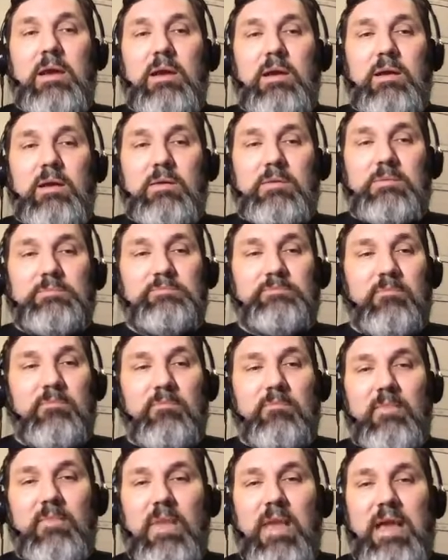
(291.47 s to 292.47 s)
uh,
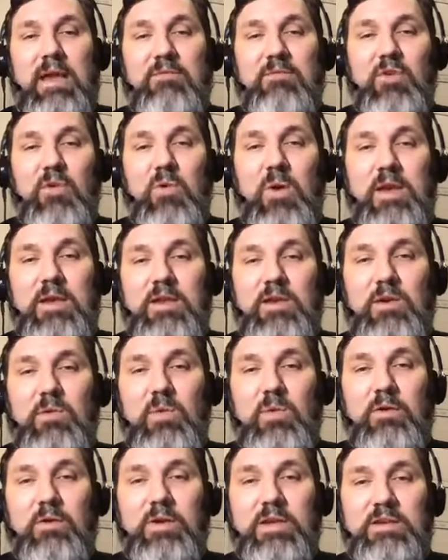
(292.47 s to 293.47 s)
I have no
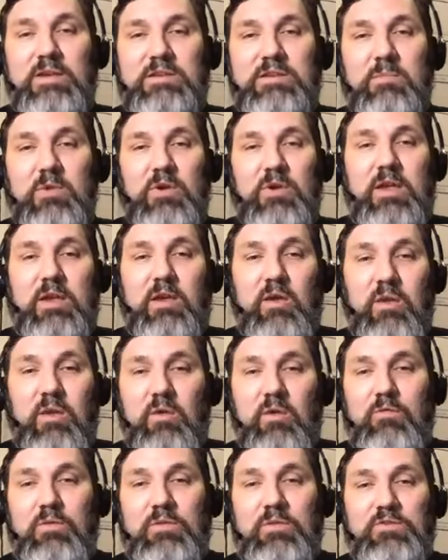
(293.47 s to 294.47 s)
idea where it is. I'm looking
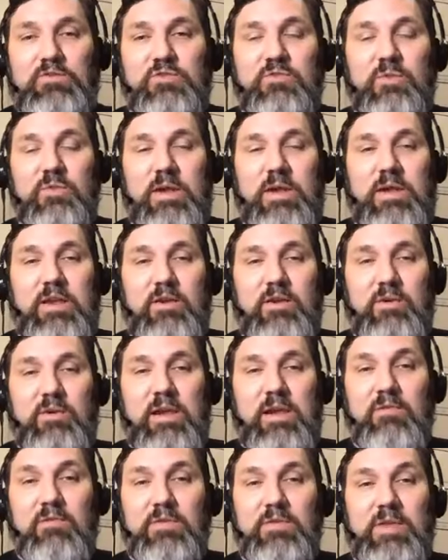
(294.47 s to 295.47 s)
all over the screen here,
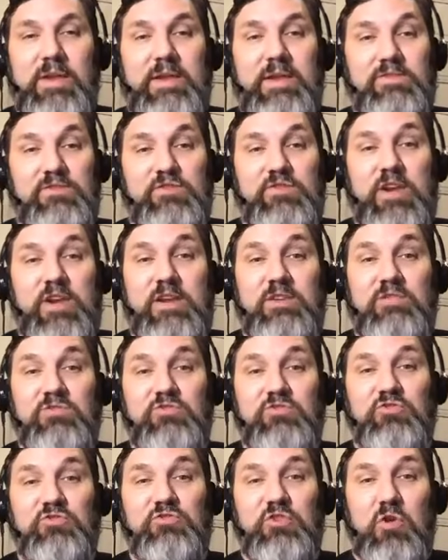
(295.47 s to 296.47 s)
and everything has
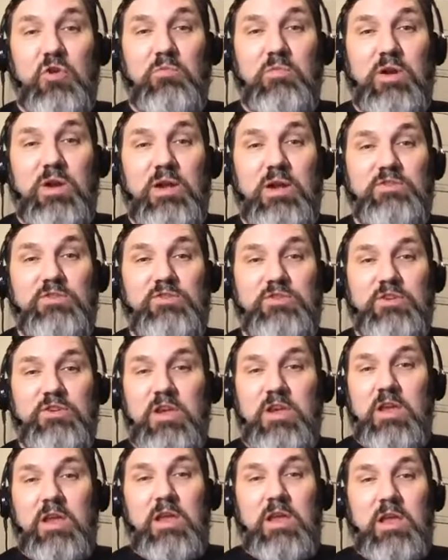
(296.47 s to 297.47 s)
changed so
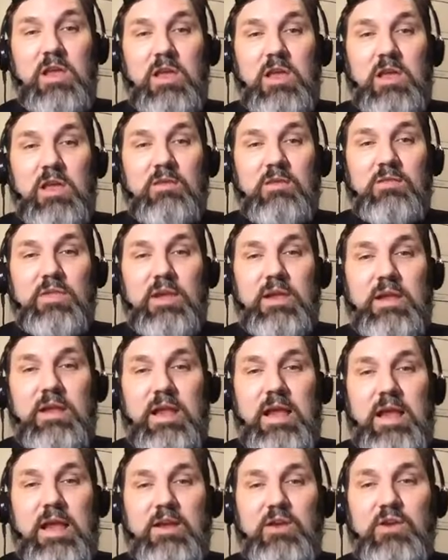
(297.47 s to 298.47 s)
much
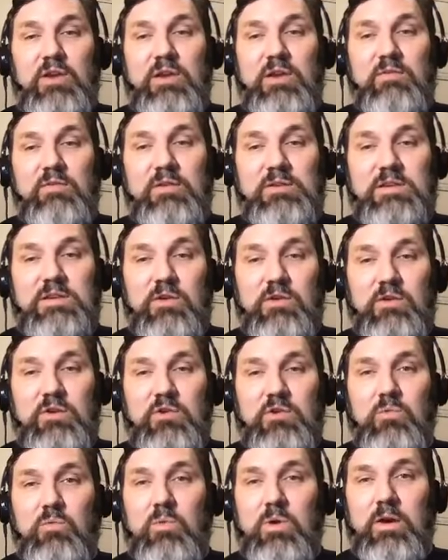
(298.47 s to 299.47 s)
that I couldn't even tell
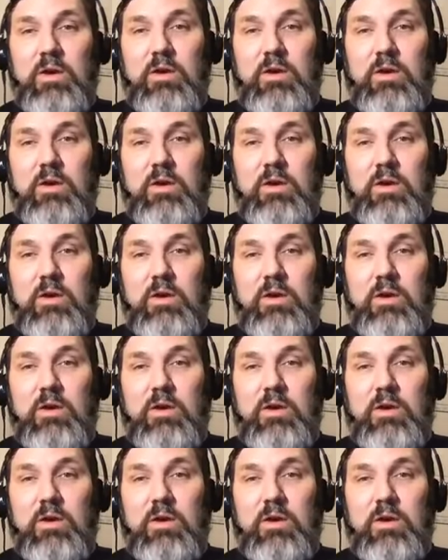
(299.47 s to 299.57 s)
you